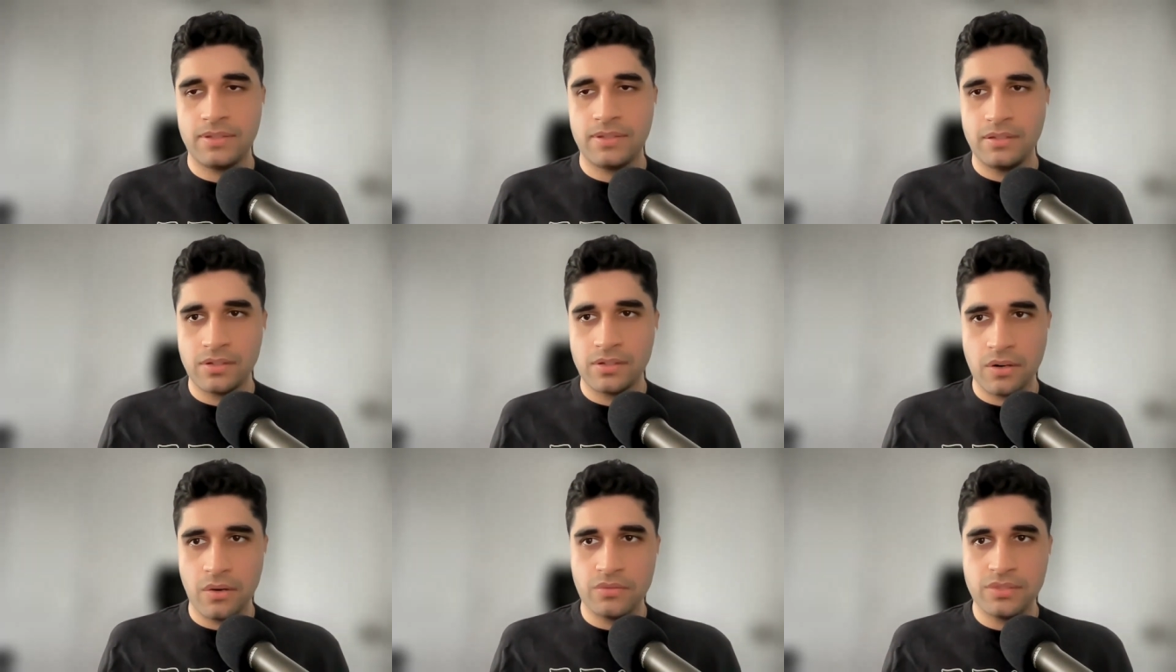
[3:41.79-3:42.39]
they're
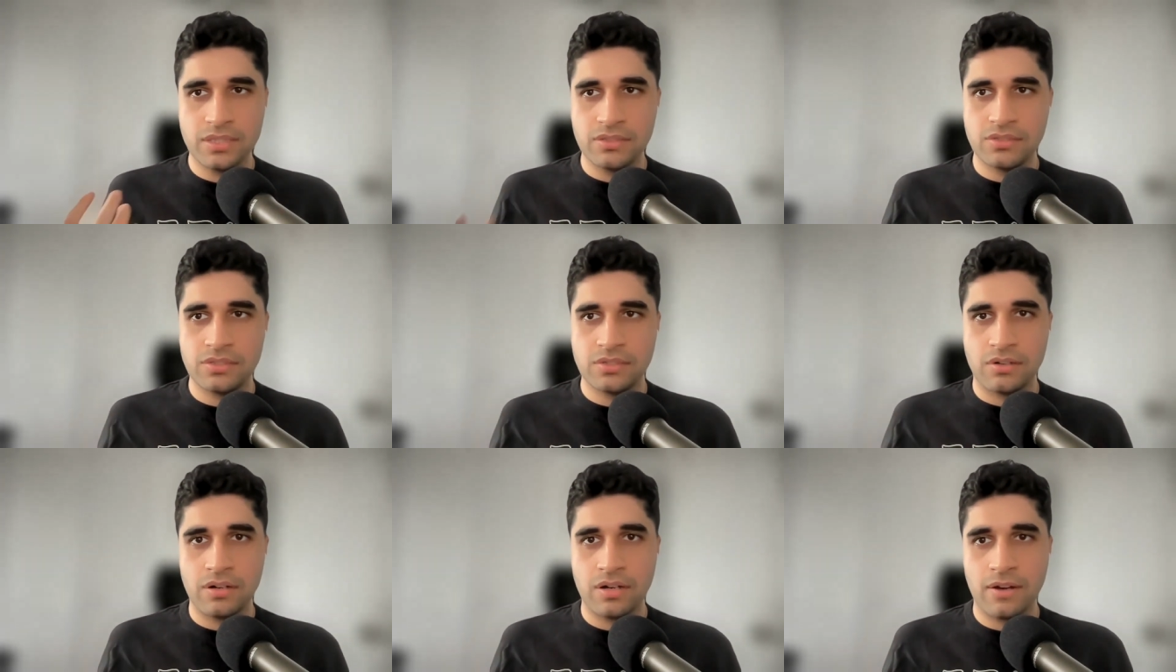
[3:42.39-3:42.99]
always going to
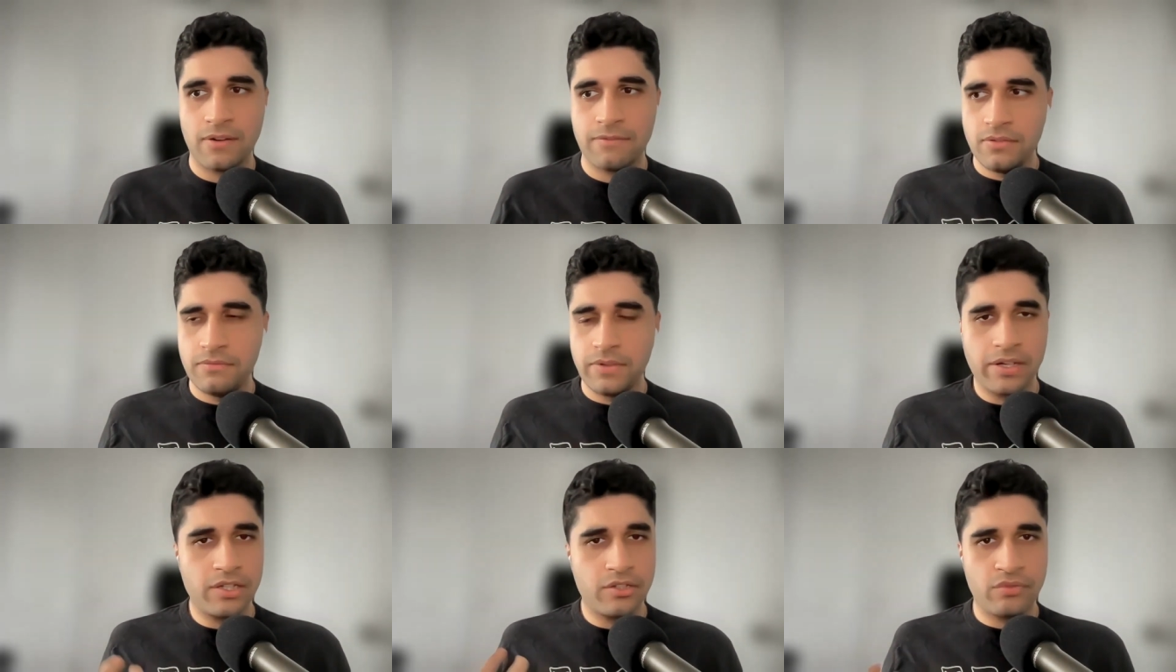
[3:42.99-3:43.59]
start off
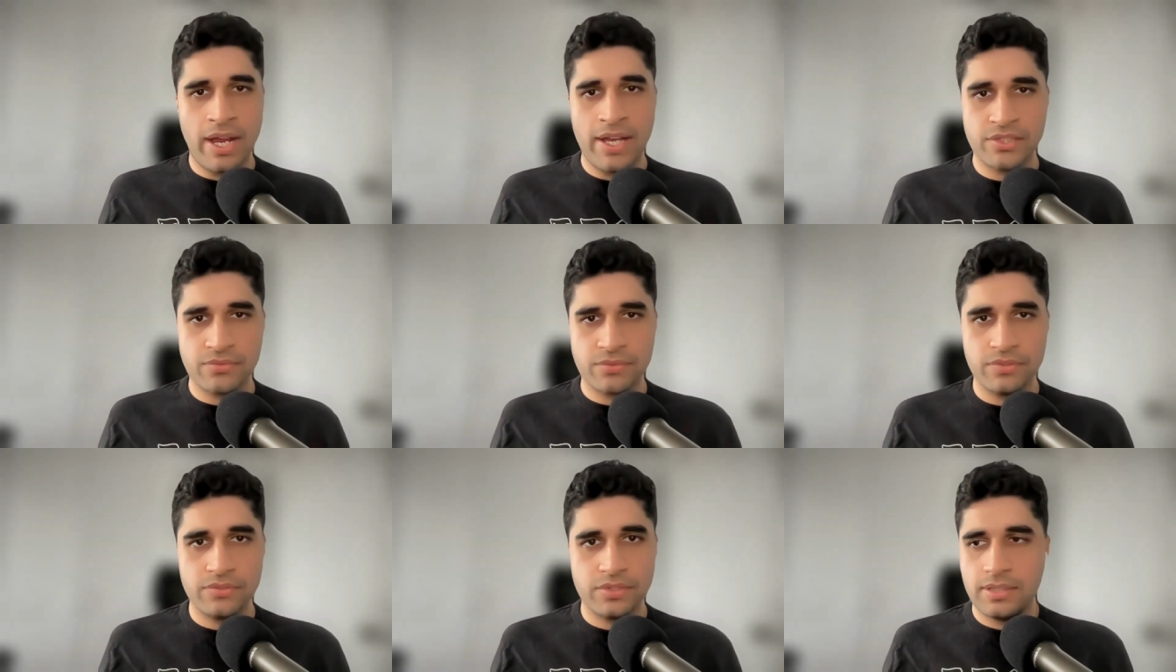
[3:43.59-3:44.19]
very
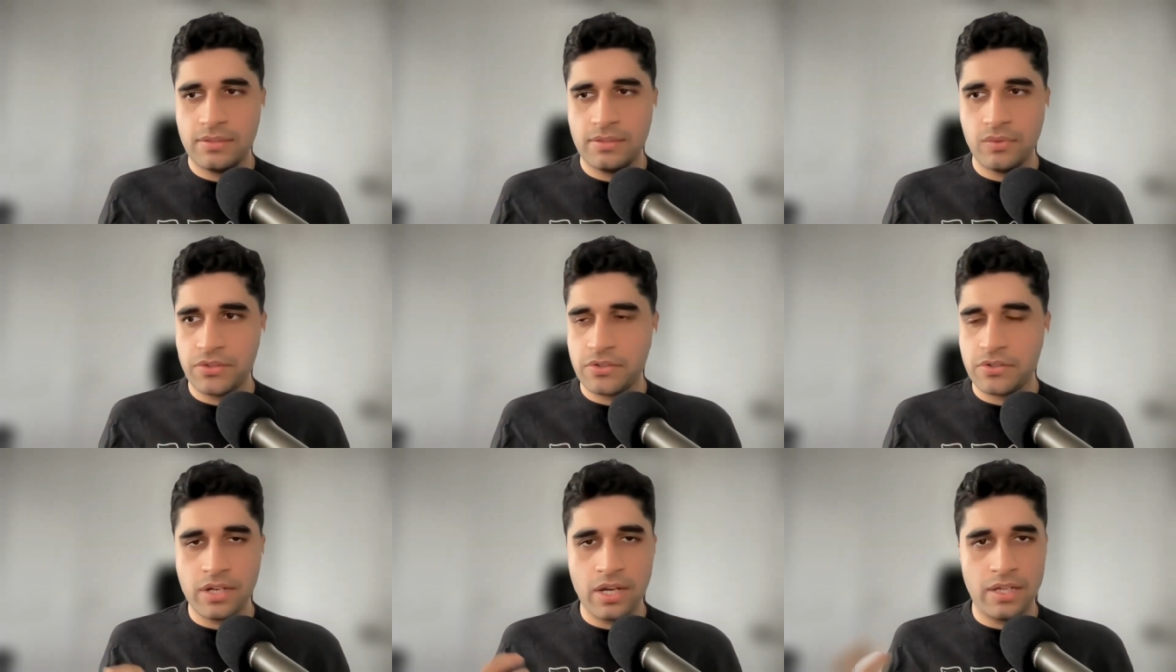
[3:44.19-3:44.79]
grassroots, whether or
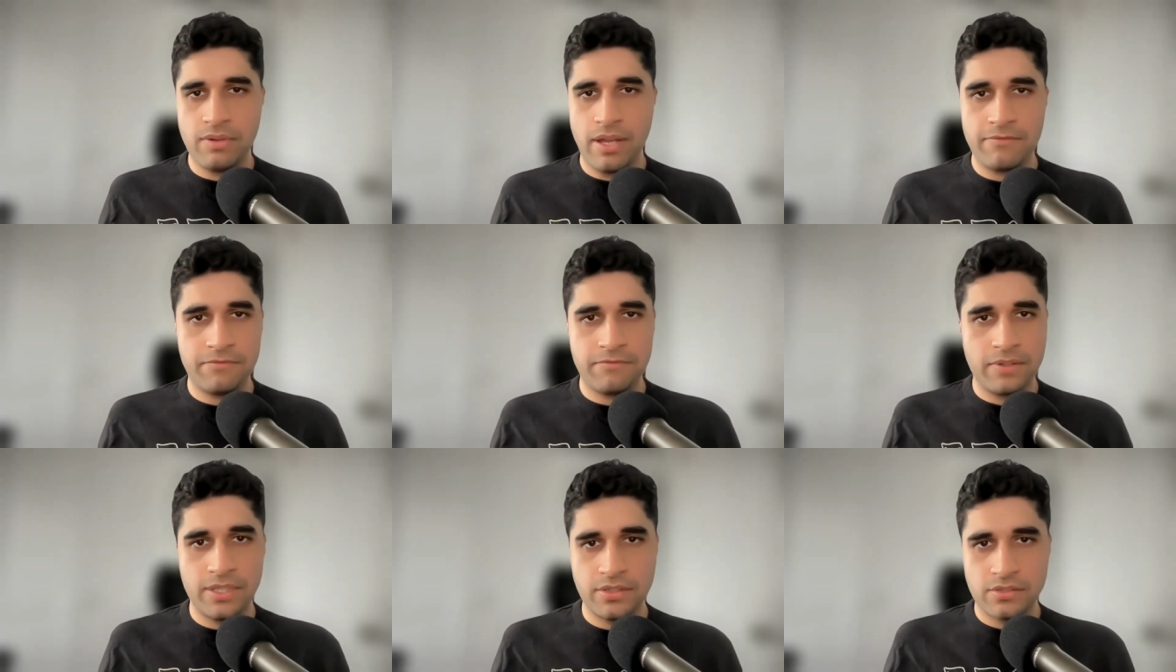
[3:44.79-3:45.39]
not you have
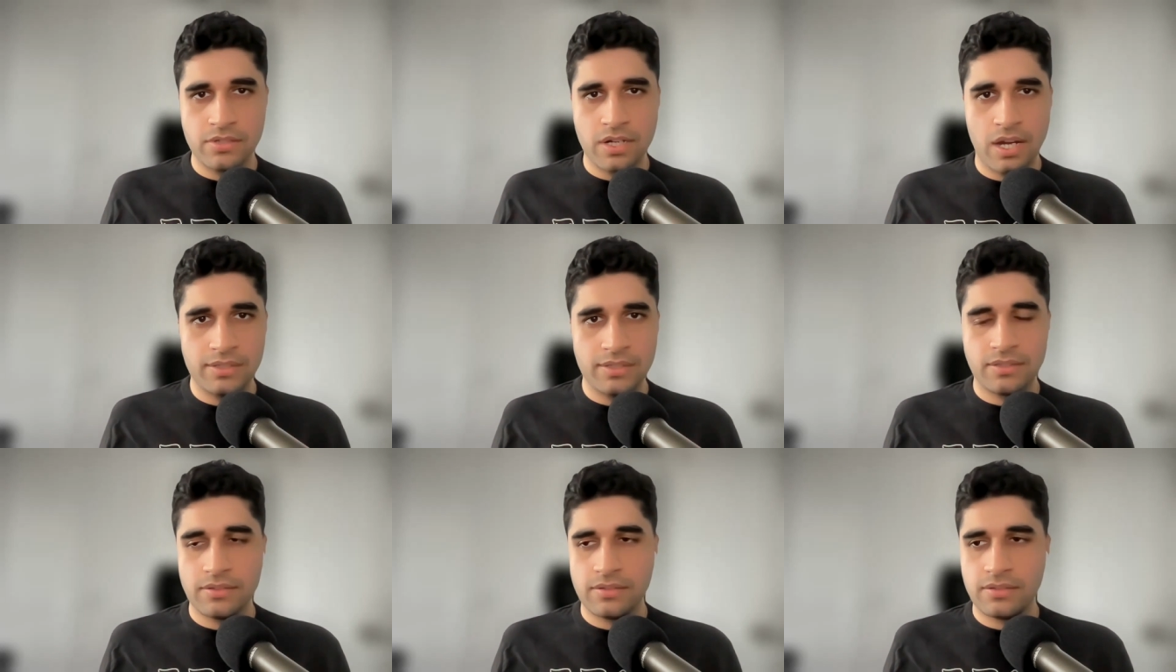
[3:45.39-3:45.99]
funding or not,
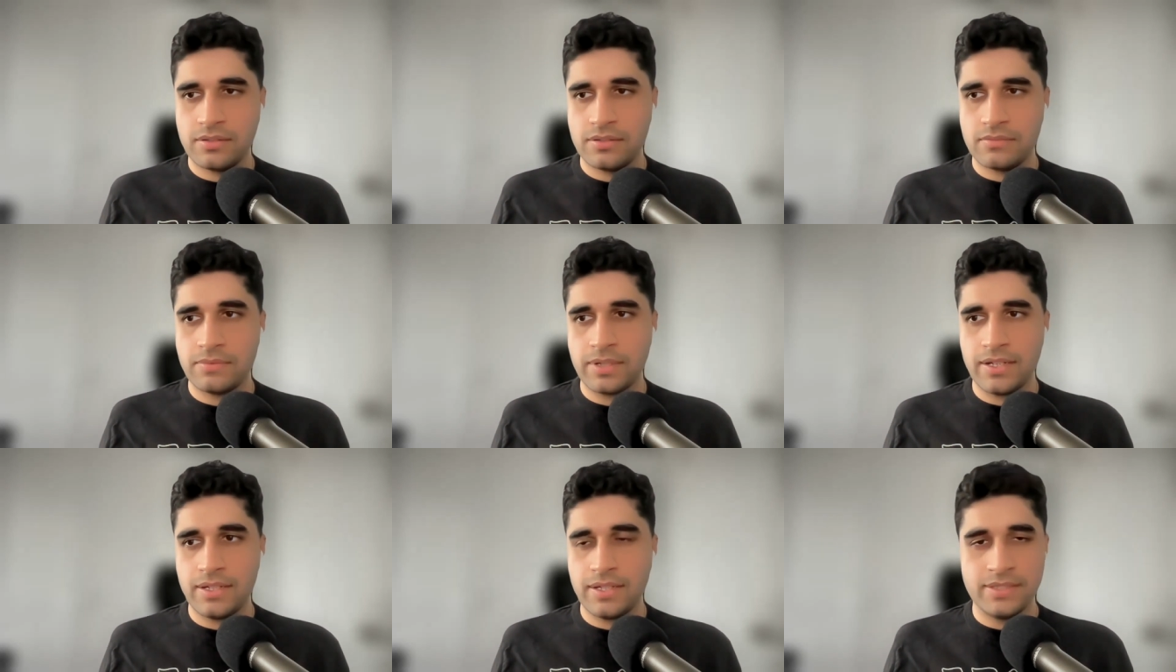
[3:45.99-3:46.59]

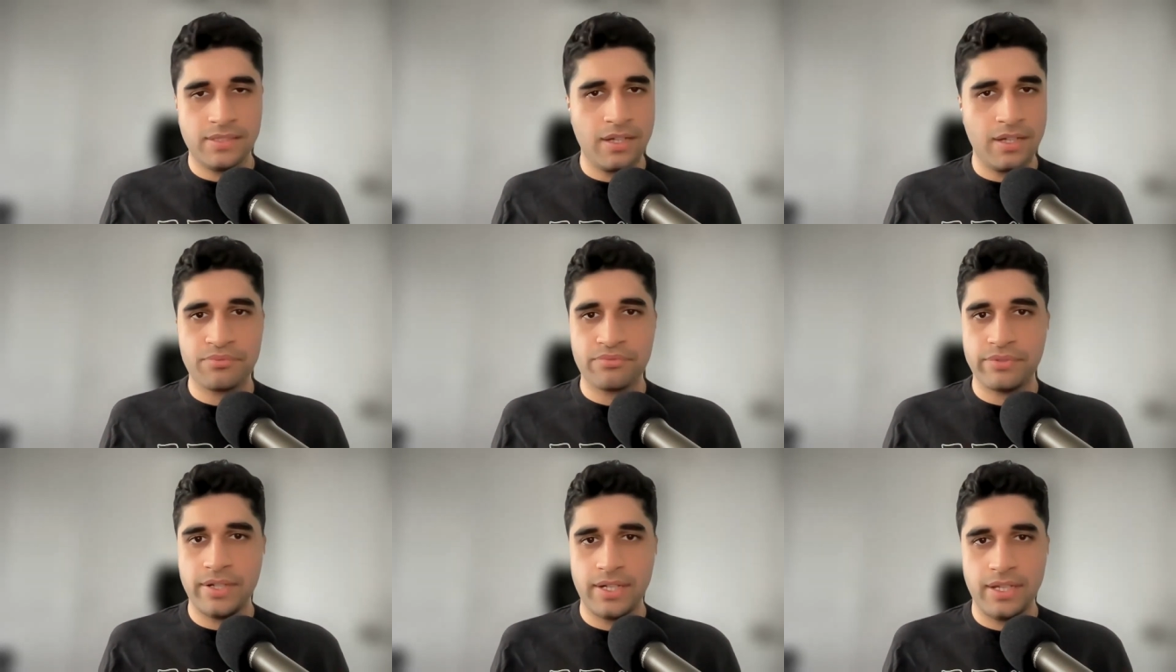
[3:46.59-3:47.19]
right? It's not
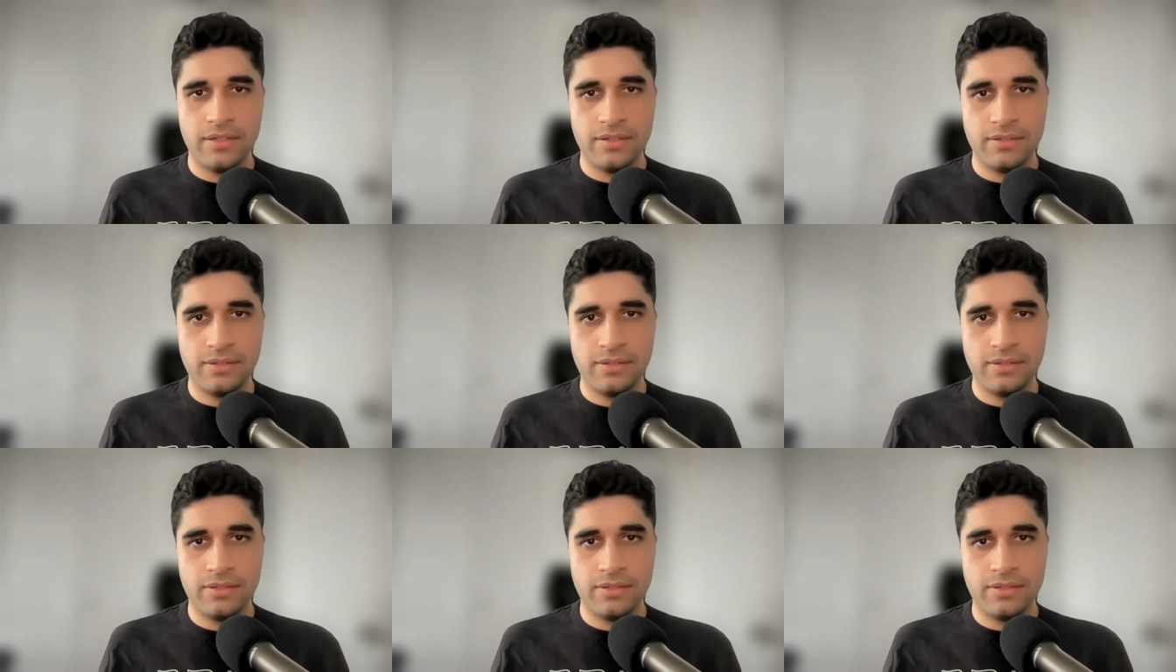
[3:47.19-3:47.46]
pretty.